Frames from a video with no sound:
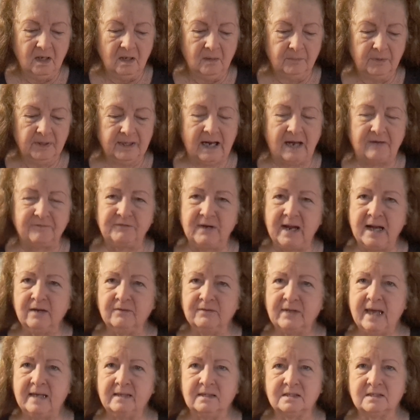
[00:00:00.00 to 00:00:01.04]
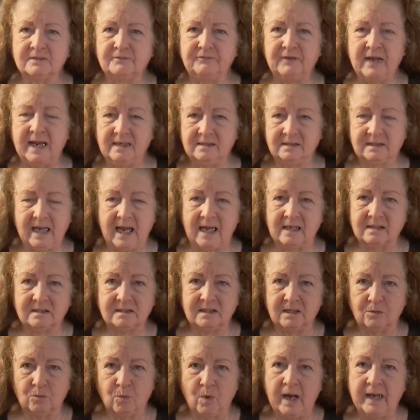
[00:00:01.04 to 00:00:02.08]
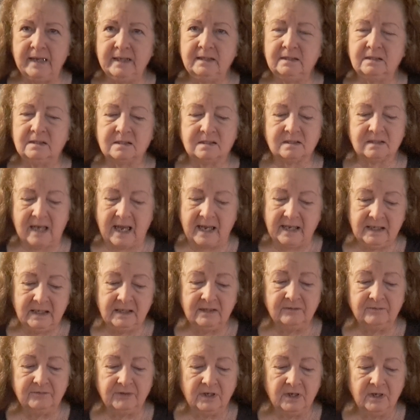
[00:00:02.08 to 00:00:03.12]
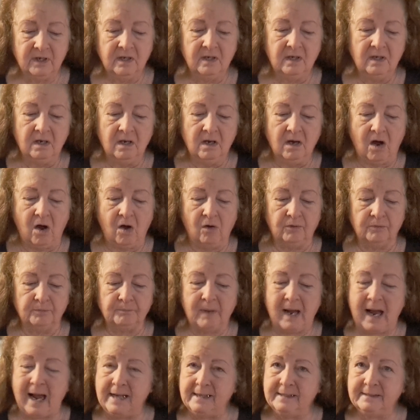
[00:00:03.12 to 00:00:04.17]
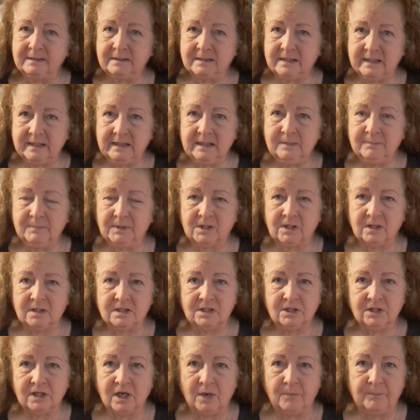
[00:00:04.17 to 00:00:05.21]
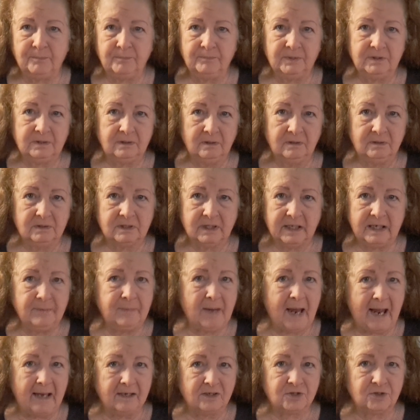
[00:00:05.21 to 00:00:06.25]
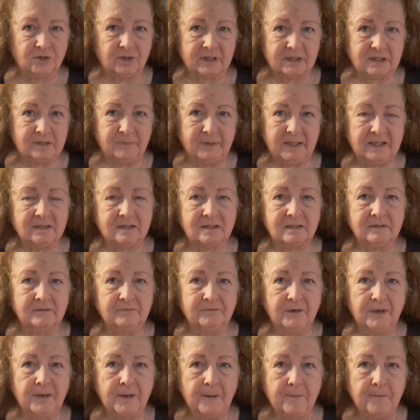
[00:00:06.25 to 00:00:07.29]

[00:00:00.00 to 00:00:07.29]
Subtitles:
But I found that is a fantastic way to save on buying tea, because tea bags are expensive.